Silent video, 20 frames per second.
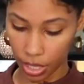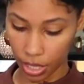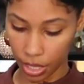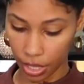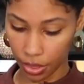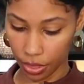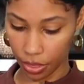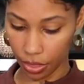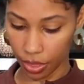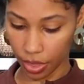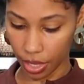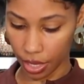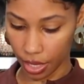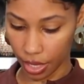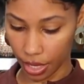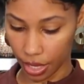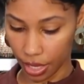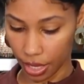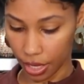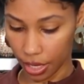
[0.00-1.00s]
and
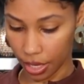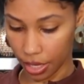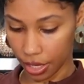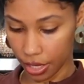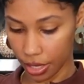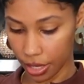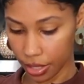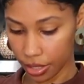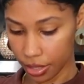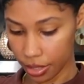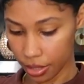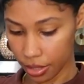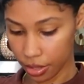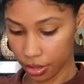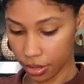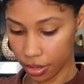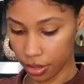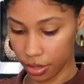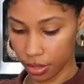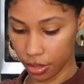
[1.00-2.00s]
then
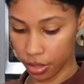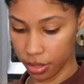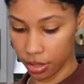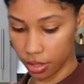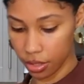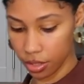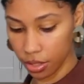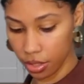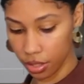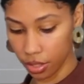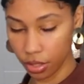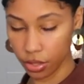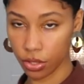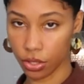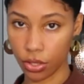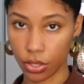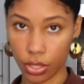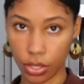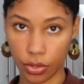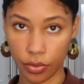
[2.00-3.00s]

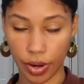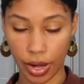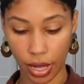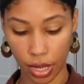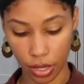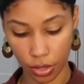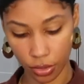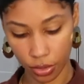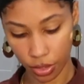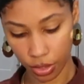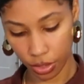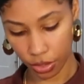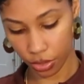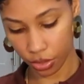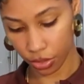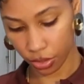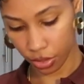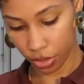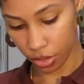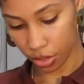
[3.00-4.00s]
turn it around
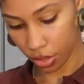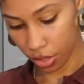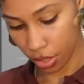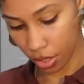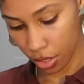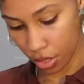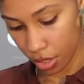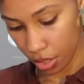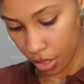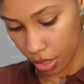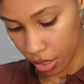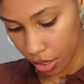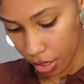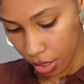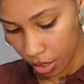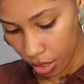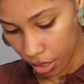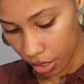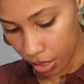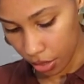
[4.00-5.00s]

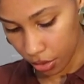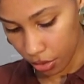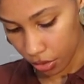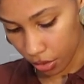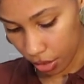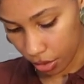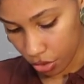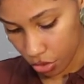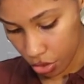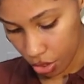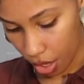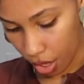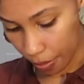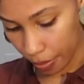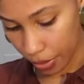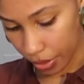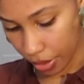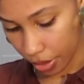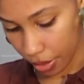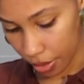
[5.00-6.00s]
and start
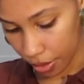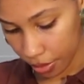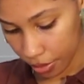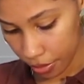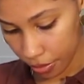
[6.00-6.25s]
chopping.